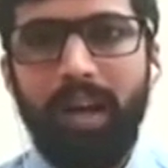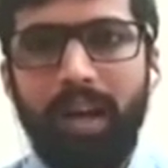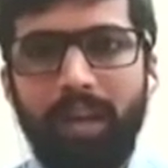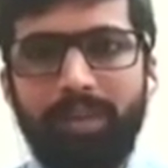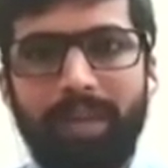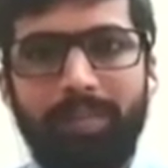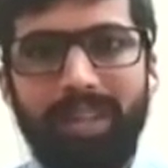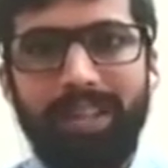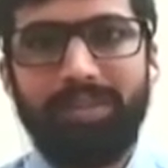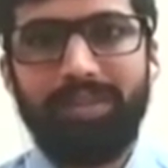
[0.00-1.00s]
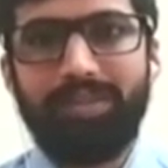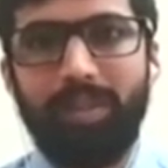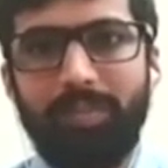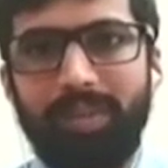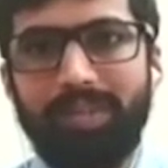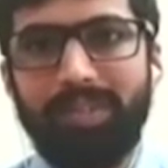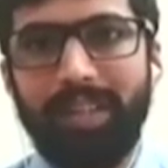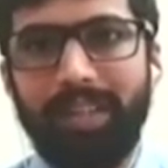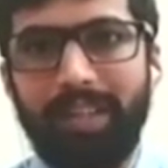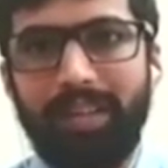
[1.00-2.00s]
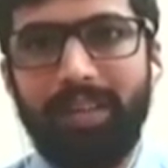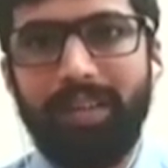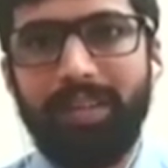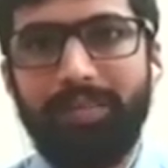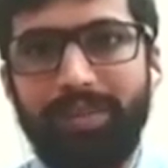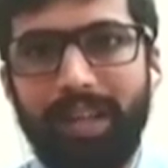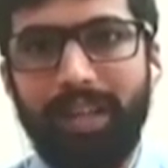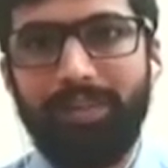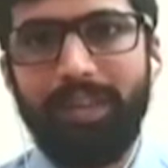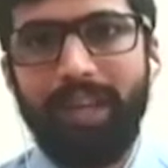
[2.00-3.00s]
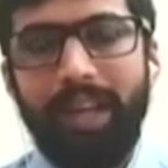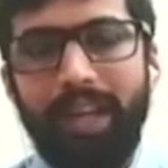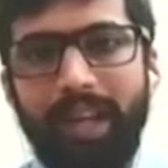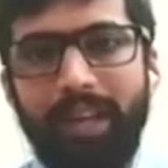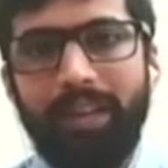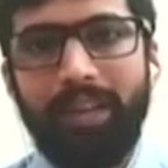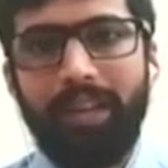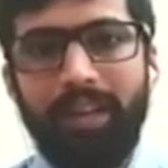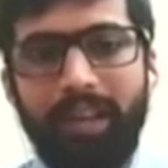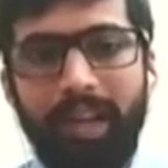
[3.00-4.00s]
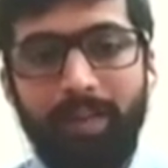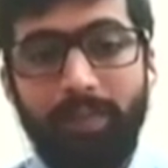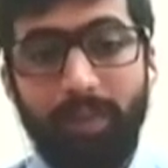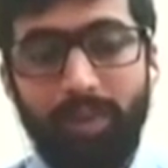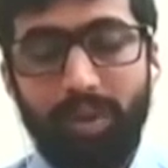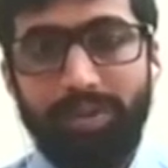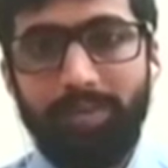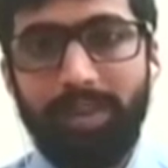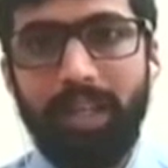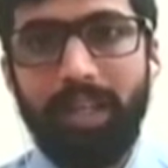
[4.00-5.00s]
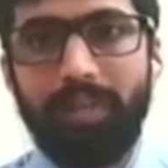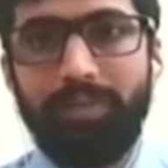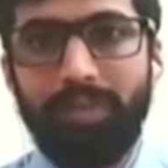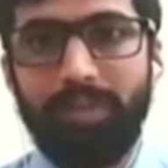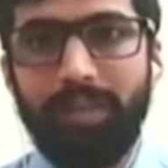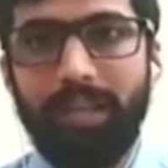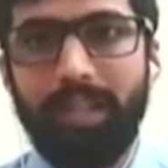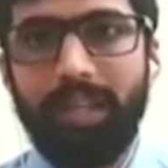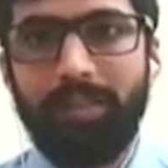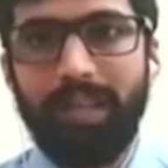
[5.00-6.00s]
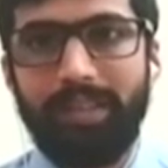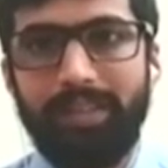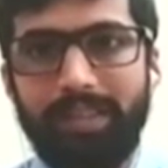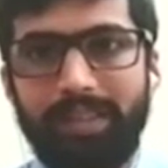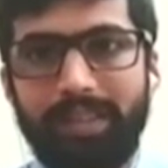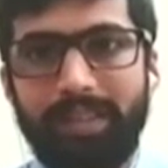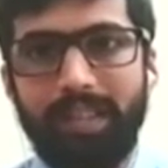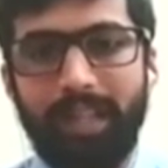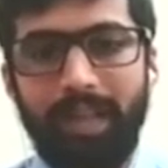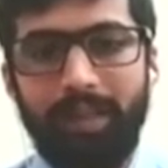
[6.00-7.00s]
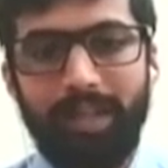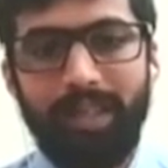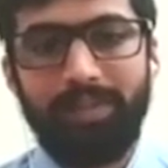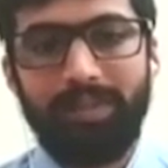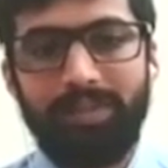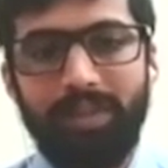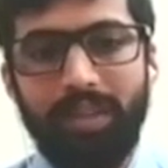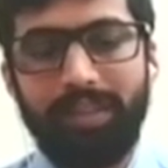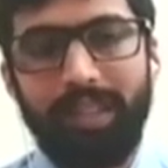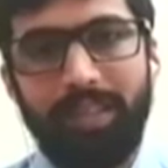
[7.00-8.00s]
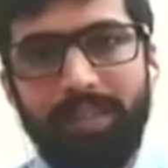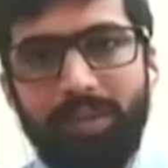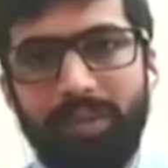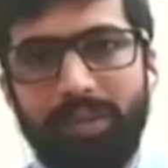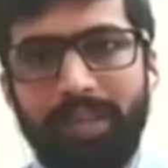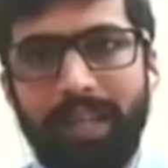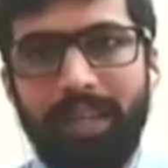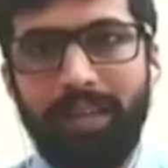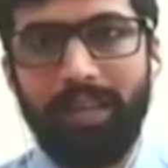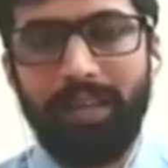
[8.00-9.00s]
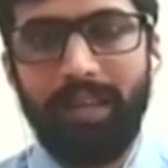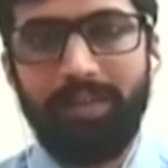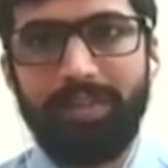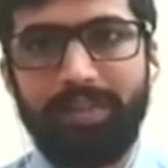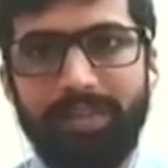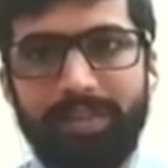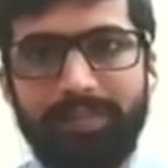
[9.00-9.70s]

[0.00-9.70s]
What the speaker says: You can place your stop losses at 805, and the possible target for today can be 860. I believe this stock is headed towards the 900 levels.